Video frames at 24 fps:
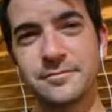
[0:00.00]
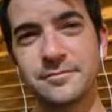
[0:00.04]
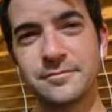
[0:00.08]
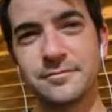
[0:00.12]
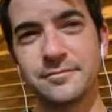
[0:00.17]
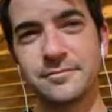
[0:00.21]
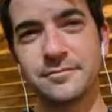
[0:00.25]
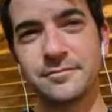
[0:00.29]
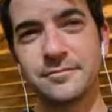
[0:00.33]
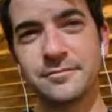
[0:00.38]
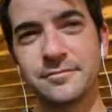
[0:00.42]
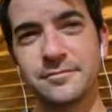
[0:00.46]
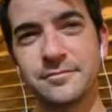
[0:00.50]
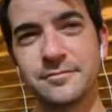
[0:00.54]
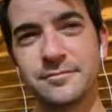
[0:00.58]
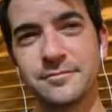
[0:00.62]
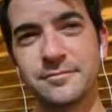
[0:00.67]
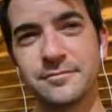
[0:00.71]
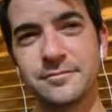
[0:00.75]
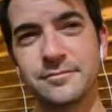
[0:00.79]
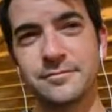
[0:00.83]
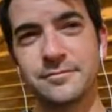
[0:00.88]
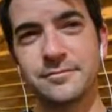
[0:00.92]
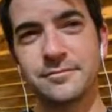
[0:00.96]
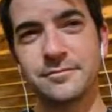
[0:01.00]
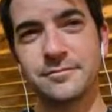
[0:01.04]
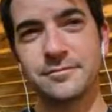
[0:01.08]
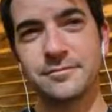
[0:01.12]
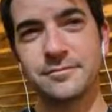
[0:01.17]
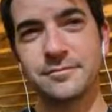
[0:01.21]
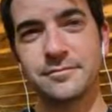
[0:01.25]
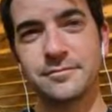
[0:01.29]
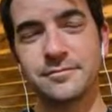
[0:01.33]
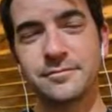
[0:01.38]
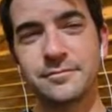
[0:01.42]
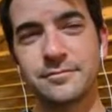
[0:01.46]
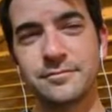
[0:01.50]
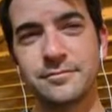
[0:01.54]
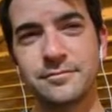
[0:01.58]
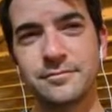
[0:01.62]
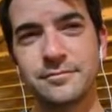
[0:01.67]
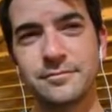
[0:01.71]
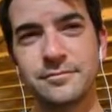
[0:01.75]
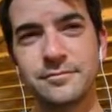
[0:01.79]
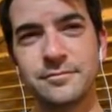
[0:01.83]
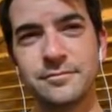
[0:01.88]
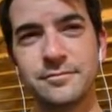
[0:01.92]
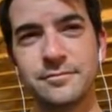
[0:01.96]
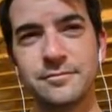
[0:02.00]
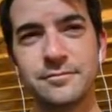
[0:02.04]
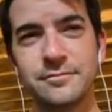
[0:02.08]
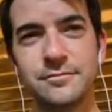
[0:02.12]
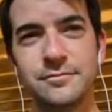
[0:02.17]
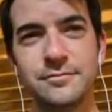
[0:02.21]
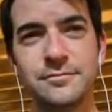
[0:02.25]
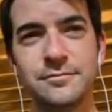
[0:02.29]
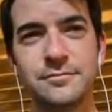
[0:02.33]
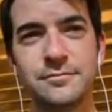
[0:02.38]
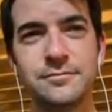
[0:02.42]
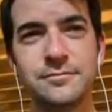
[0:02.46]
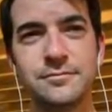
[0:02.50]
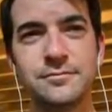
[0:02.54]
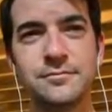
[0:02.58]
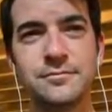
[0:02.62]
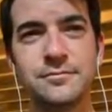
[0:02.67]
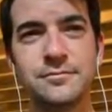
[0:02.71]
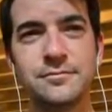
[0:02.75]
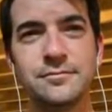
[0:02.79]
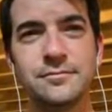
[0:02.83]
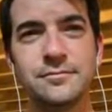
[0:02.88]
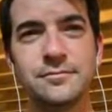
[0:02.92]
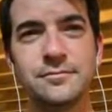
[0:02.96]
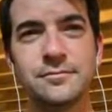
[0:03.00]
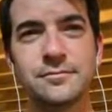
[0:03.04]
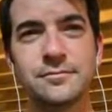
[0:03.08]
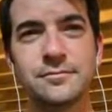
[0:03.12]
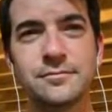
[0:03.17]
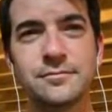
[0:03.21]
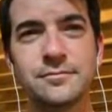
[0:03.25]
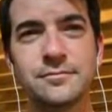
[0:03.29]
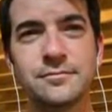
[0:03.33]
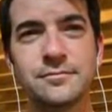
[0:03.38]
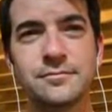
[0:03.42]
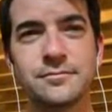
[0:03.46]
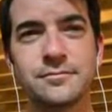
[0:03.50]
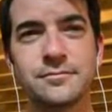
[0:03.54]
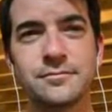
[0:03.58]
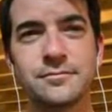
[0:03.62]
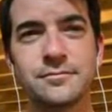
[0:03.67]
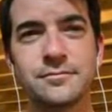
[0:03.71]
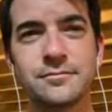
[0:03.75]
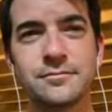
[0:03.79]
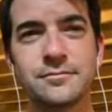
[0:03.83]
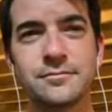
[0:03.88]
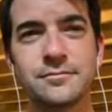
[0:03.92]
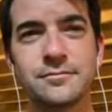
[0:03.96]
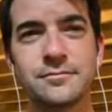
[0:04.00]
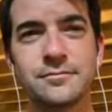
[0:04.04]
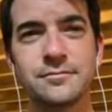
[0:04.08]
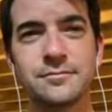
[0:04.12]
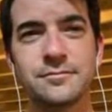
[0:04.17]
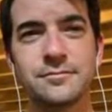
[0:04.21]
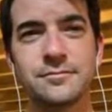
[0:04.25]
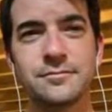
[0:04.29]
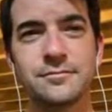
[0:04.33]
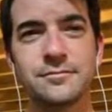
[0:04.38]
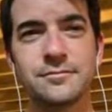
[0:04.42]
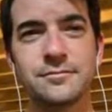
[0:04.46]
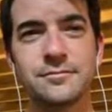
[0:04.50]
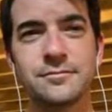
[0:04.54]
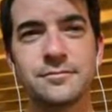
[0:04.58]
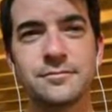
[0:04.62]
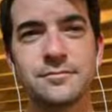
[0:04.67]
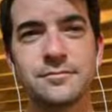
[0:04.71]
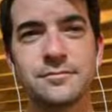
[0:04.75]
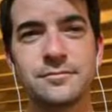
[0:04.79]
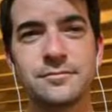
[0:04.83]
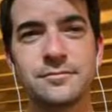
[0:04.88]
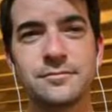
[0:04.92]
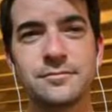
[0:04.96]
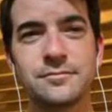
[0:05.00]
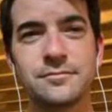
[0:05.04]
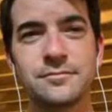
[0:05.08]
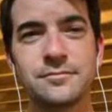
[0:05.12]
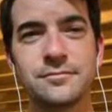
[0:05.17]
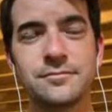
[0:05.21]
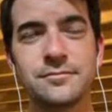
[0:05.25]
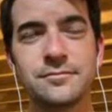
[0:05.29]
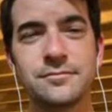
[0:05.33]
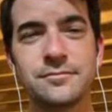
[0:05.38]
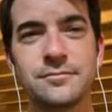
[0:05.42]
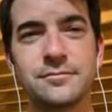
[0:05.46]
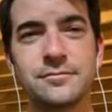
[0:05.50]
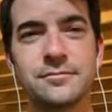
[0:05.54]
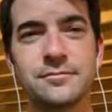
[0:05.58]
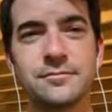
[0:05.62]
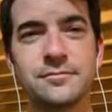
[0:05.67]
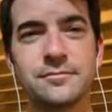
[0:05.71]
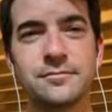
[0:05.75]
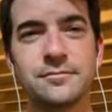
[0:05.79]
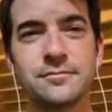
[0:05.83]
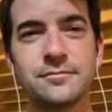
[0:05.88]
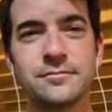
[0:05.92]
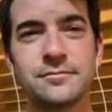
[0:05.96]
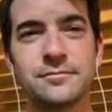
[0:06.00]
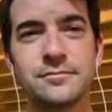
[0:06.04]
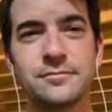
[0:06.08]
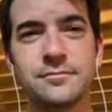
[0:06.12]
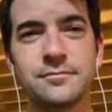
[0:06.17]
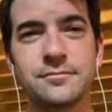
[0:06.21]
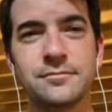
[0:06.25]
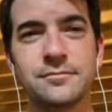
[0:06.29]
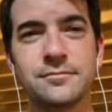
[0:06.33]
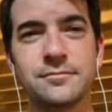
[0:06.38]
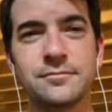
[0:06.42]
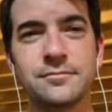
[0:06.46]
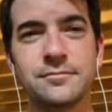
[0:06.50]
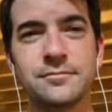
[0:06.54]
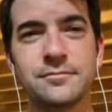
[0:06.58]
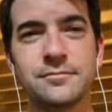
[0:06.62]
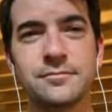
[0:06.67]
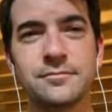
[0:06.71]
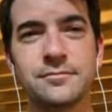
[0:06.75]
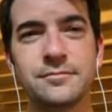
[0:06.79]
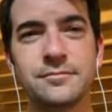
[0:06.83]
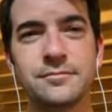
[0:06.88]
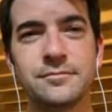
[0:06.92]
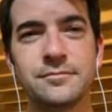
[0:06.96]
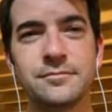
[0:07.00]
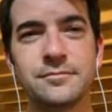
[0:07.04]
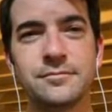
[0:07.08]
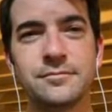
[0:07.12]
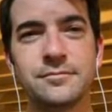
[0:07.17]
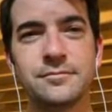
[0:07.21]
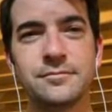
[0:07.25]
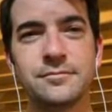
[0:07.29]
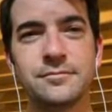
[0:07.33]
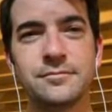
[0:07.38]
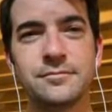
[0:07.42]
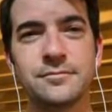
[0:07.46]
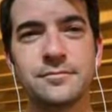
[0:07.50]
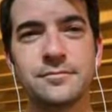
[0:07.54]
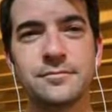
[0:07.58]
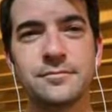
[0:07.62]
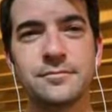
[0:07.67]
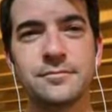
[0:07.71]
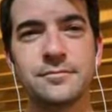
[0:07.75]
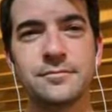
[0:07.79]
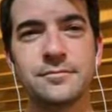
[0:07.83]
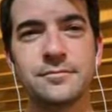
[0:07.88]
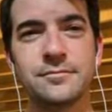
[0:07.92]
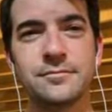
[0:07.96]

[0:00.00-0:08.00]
[no speech]